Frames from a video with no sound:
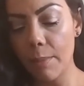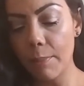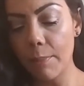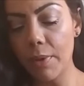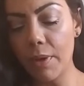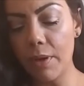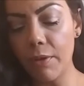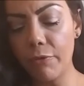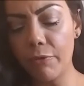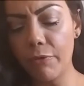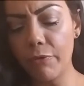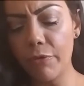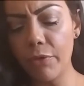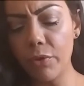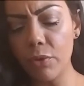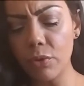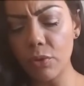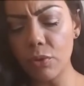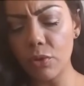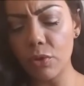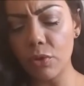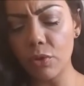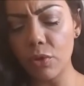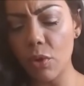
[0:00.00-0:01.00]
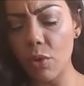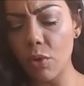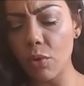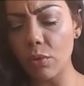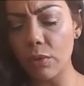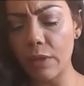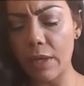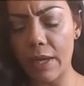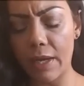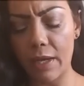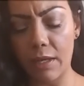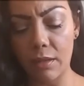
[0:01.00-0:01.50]
But it feels so
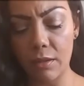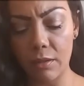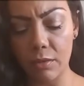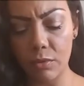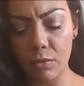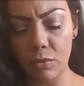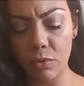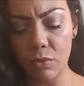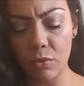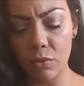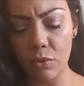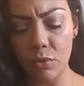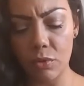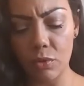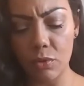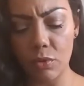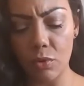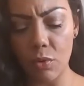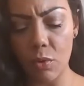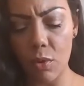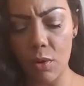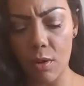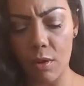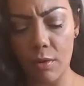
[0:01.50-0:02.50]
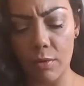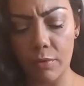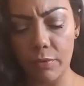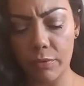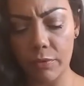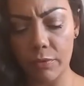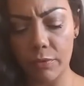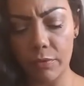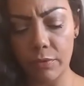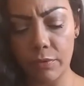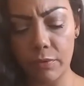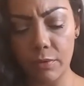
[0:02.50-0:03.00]
like soft.
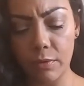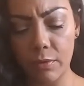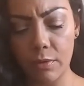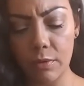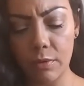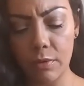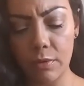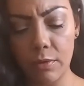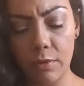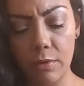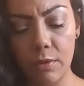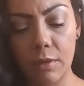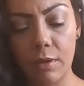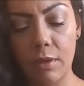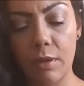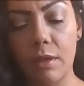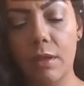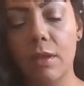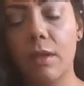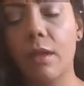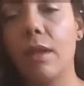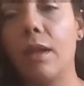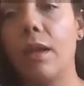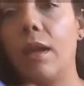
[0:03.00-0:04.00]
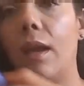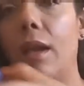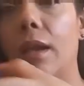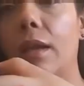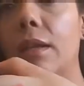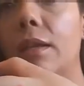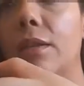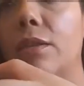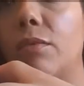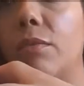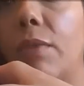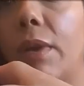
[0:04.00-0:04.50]
And
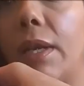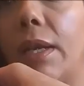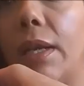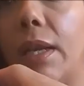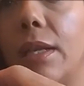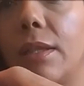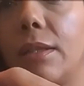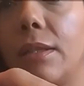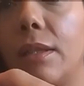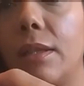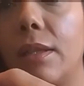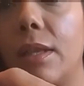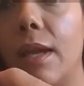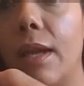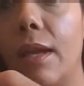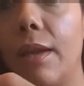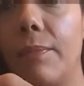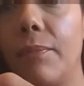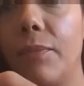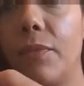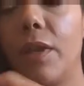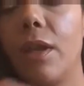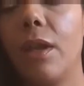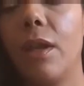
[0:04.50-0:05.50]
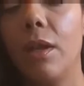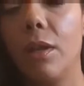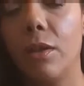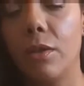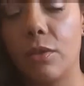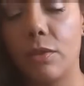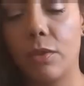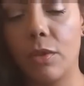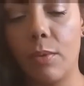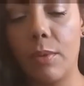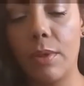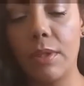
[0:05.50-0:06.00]
it's right next to that.
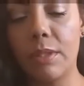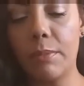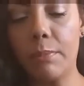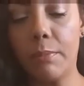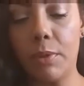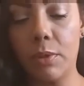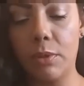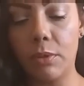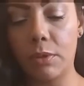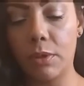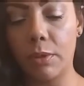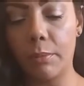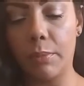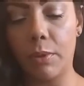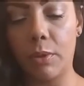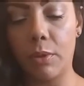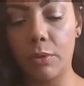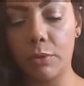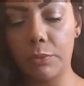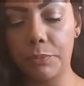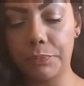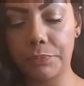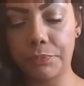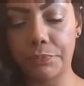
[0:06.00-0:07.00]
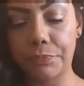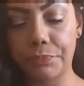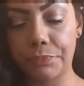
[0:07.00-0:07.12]
So it's buildable.